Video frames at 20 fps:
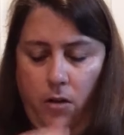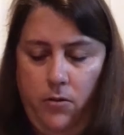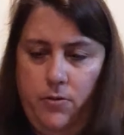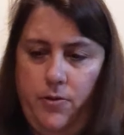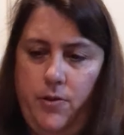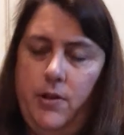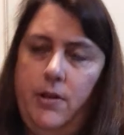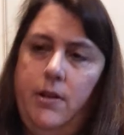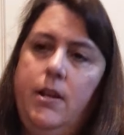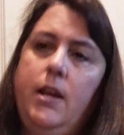
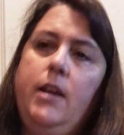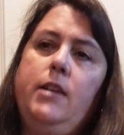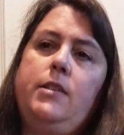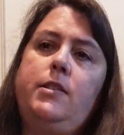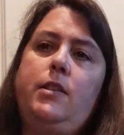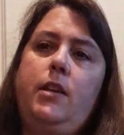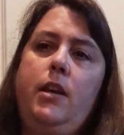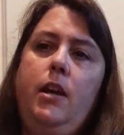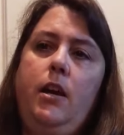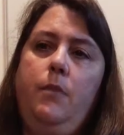The
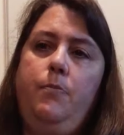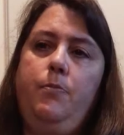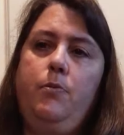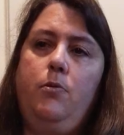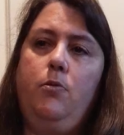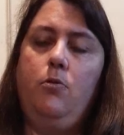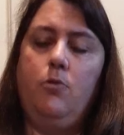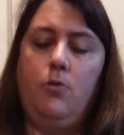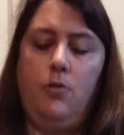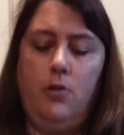next capital
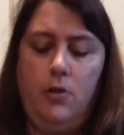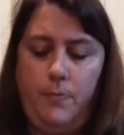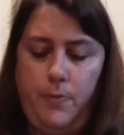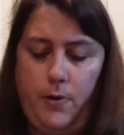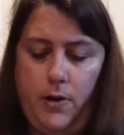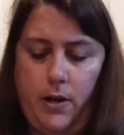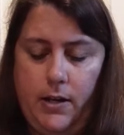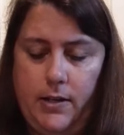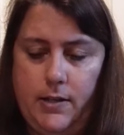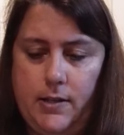or
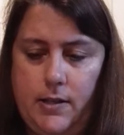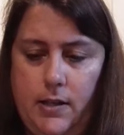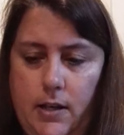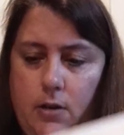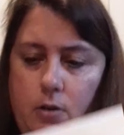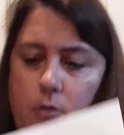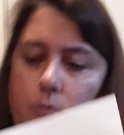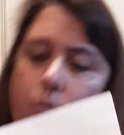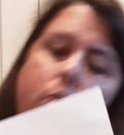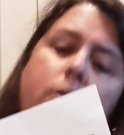uppercase
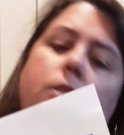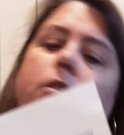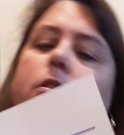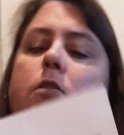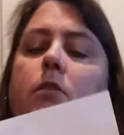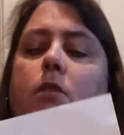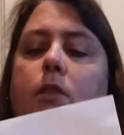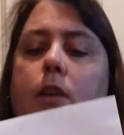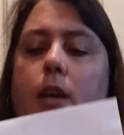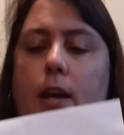letter we're going to
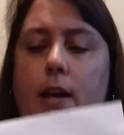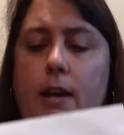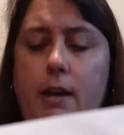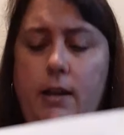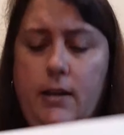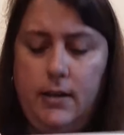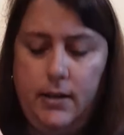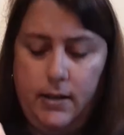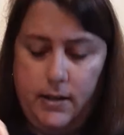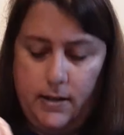look
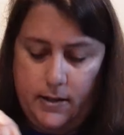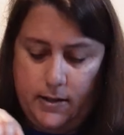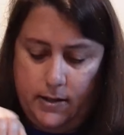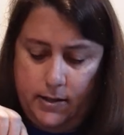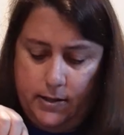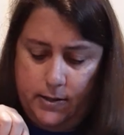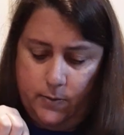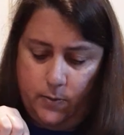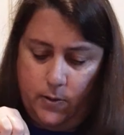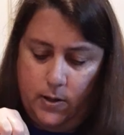at
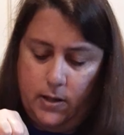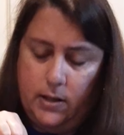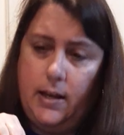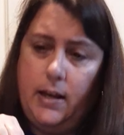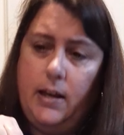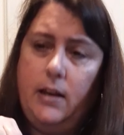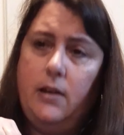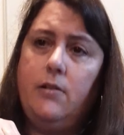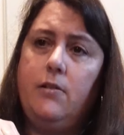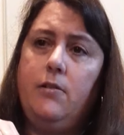is what
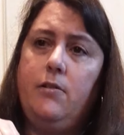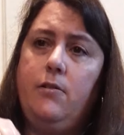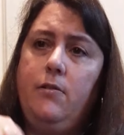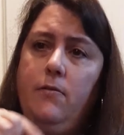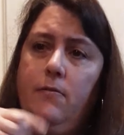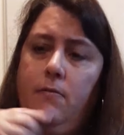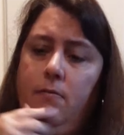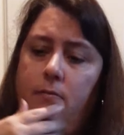letter?